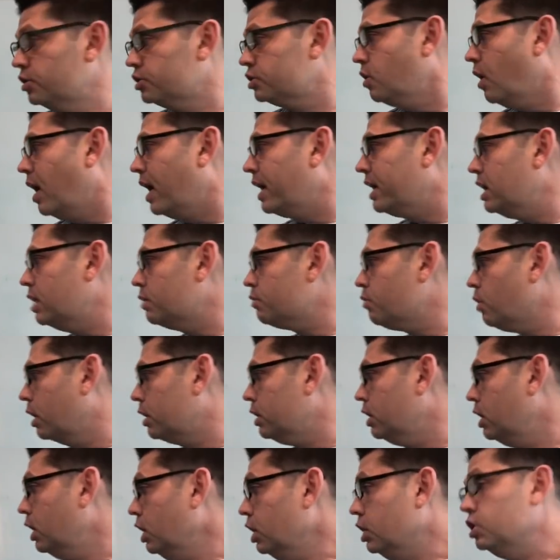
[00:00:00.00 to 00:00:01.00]
So I could
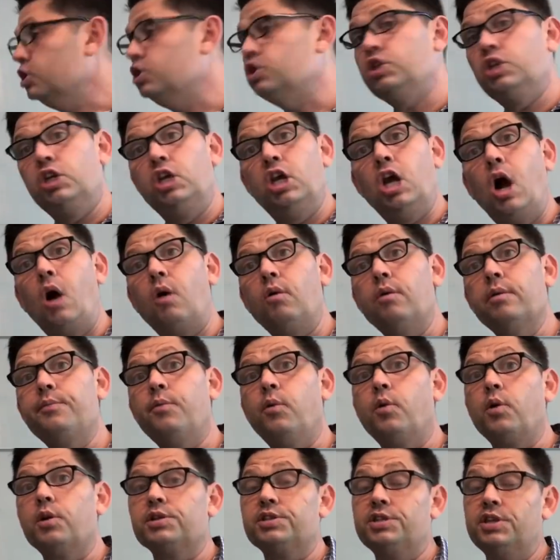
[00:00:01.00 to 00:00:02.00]
run GL
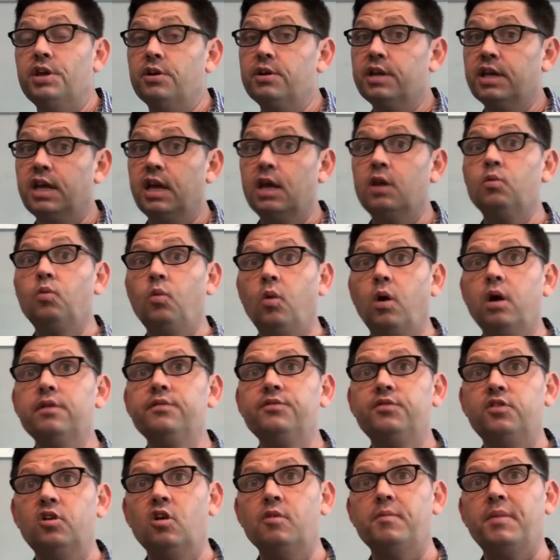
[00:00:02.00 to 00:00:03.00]
reports here to get one
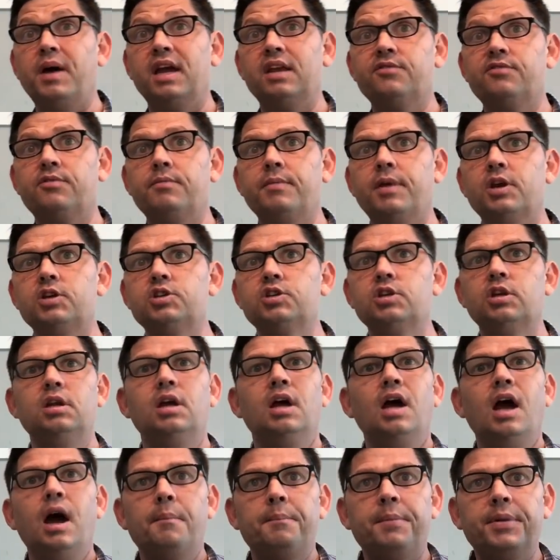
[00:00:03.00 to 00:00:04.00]
view of my information,
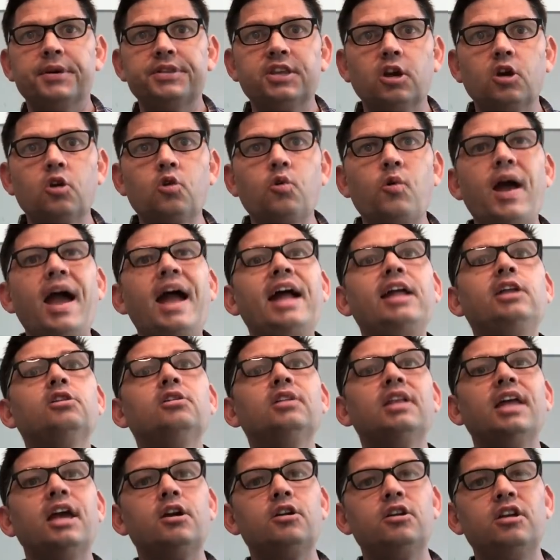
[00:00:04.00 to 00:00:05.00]
but the
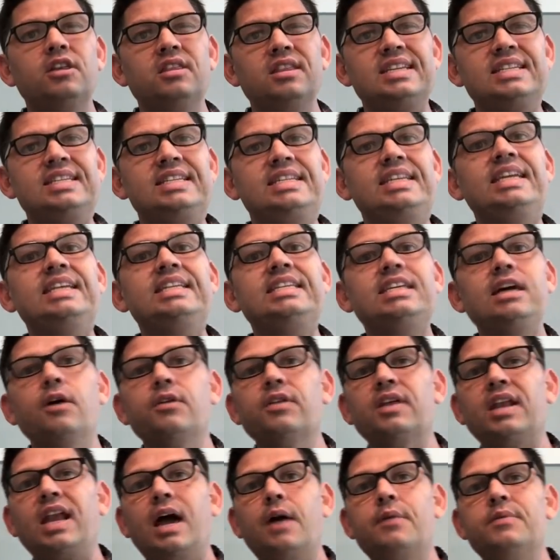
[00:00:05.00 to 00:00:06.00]
granularity and the detail
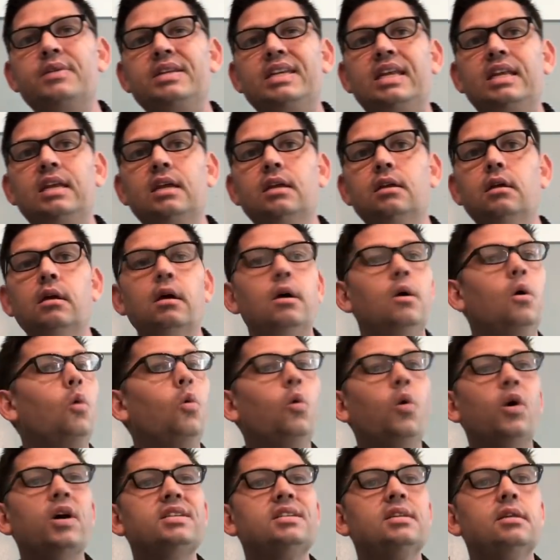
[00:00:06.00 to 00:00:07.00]
that I needed
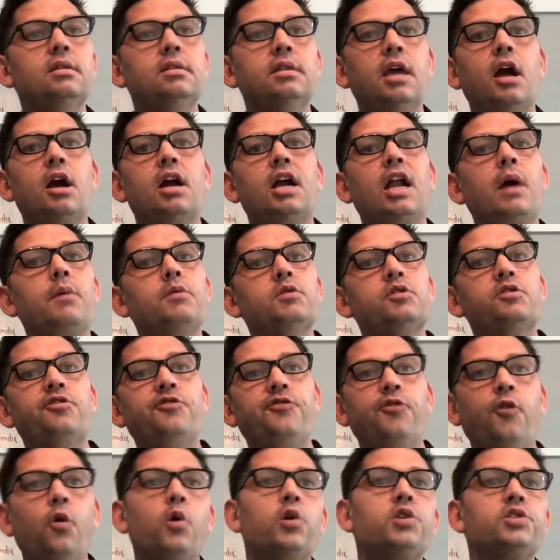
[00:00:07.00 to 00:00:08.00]
wasn't there, and I was
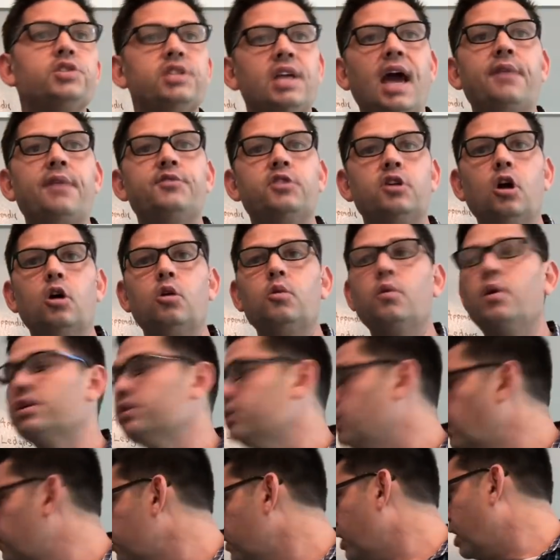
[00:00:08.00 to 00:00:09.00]
forced to have to go to
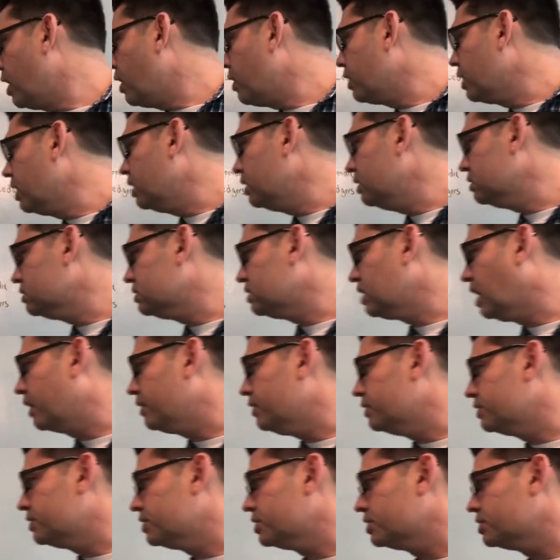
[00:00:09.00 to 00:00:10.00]
another area inside
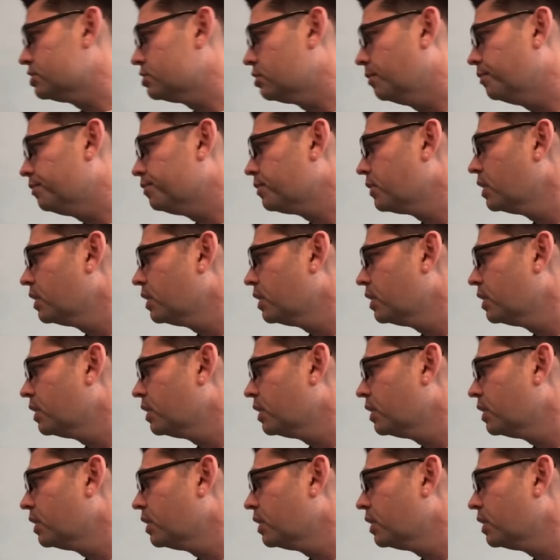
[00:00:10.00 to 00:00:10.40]
the system.